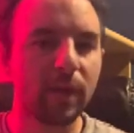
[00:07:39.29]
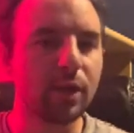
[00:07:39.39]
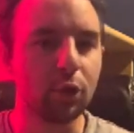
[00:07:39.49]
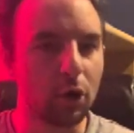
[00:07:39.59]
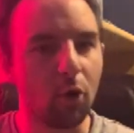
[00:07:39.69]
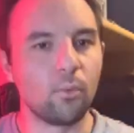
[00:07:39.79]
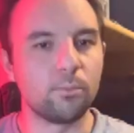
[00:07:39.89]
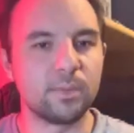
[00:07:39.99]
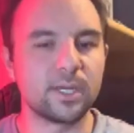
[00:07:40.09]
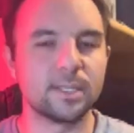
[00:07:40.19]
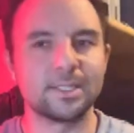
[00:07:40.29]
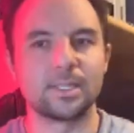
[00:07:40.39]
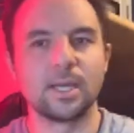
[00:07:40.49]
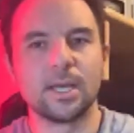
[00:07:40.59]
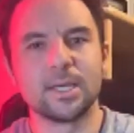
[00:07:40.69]
they don't,
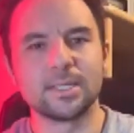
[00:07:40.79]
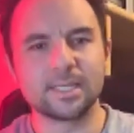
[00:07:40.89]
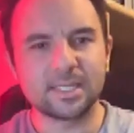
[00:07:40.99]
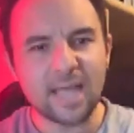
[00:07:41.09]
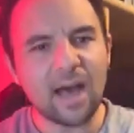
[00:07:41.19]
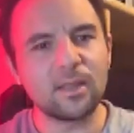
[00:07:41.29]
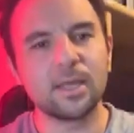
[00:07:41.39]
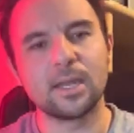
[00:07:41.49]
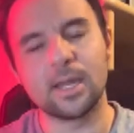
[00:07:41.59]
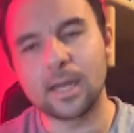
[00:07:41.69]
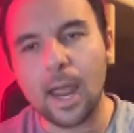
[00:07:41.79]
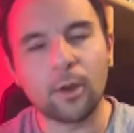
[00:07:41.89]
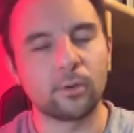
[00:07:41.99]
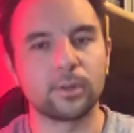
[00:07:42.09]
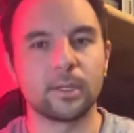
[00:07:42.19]
because Salad
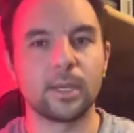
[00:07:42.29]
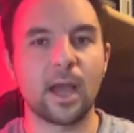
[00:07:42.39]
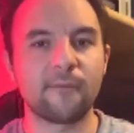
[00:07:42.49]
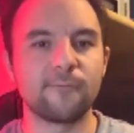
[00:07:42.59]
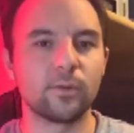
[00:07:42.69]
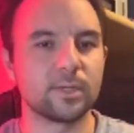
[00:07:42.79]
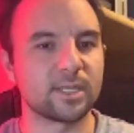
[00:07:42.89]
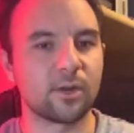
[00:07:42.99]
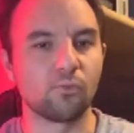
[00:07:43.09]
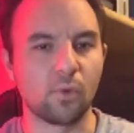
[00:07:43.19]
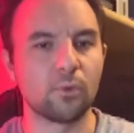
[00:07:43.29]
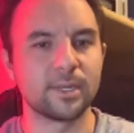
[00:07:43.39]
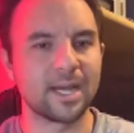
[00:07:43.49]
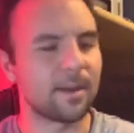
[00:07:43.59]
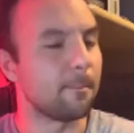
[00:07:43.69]
inherently I feel is like a rogue
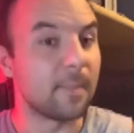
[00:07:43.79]
deck,